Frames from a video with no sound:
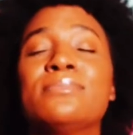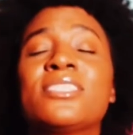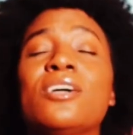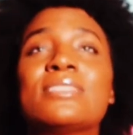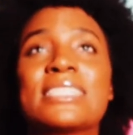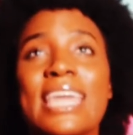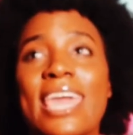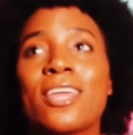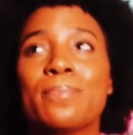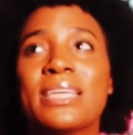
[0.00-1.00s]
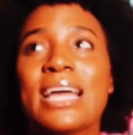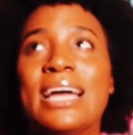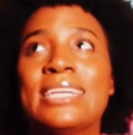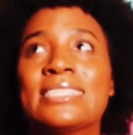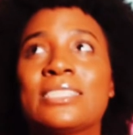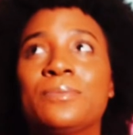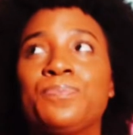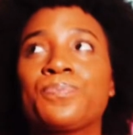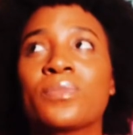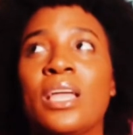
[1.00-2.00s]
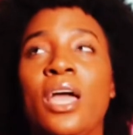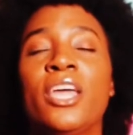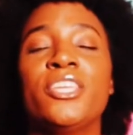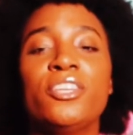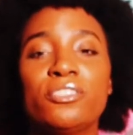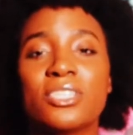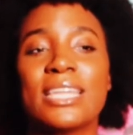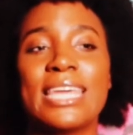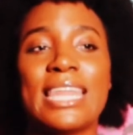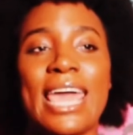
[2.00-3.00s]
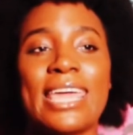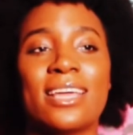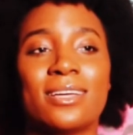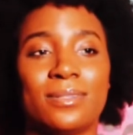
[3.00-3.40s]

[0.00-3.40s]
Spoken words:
so scared because usually like